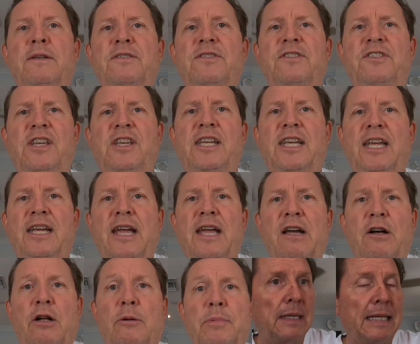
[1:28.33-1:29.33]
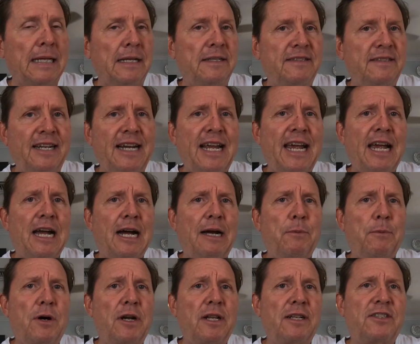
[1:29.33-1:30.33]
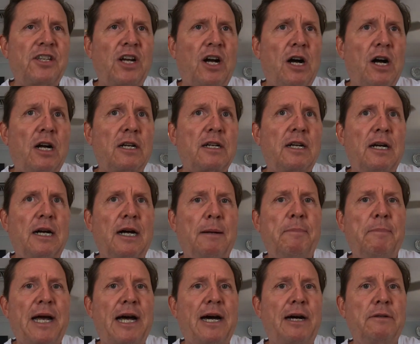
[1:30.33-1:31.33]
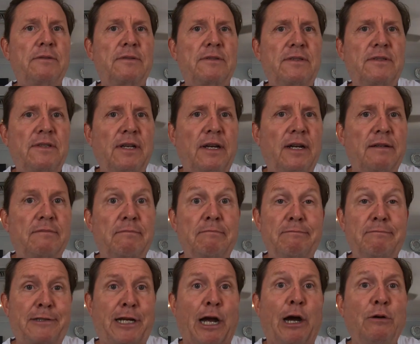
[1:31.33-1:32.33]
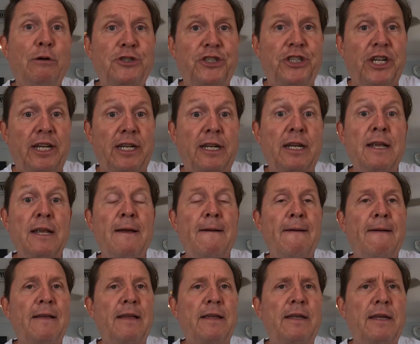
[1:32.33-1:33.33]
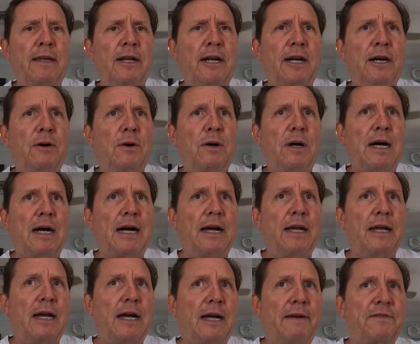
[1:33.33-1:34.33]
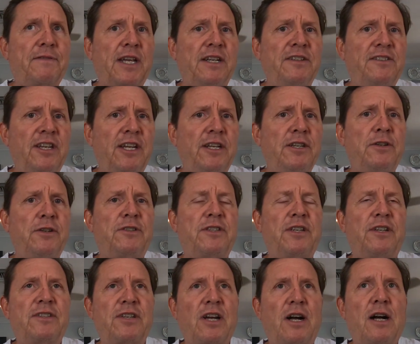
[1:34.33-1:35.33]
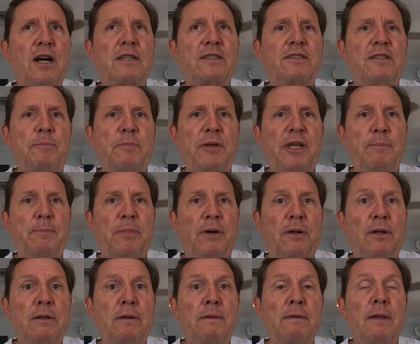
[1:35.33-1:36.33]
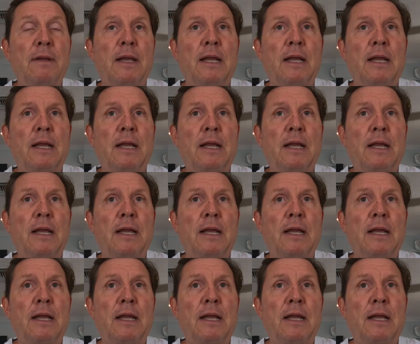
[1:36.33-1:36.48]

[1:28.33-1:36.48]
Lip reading: seeking help. Today I want to talk about coaching. You know, I've continued to talk to people,